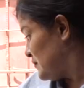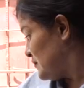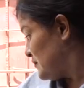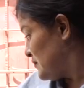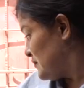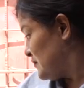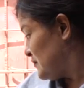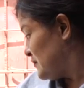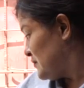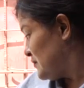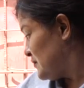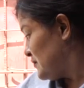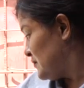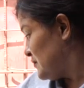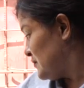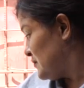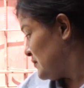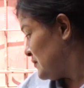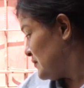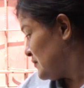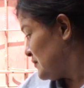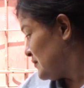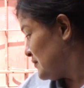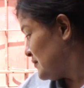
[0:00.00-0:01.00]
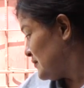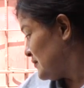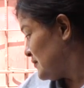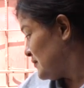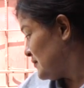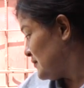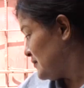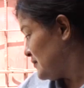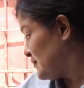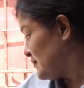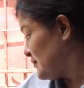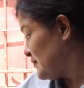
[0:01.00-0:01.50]

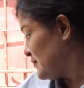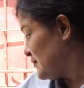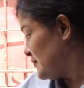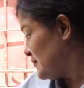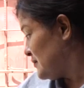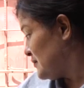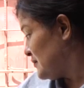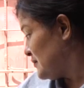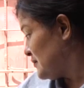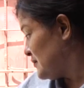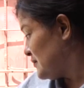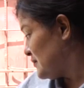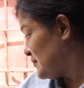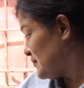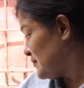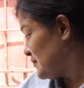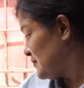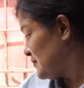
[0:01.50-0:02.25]
[no speech]